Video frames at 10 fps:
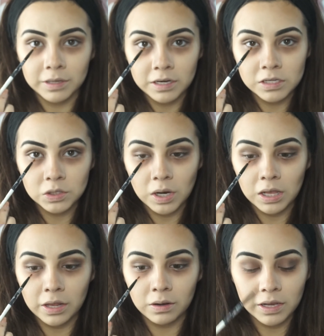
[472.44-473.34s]
gonna draw
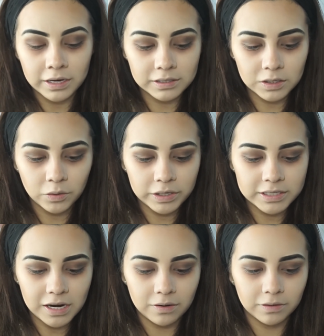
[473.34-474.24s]
little lines going
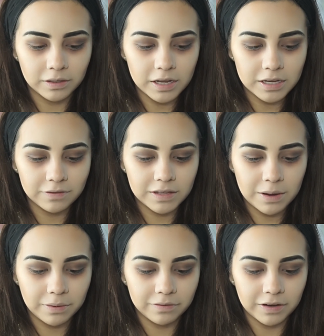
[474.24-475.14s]
down, like if they
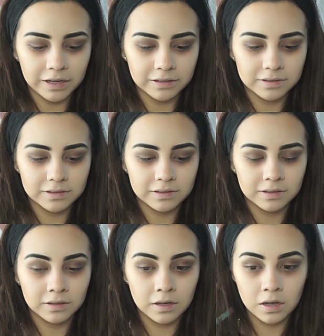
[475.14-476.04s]
were veins.
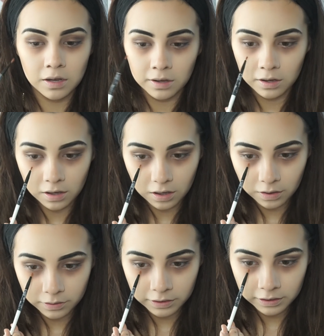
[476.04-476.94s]

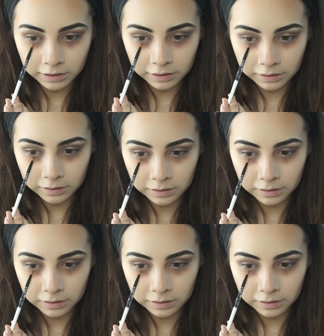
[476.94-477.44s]
Okay?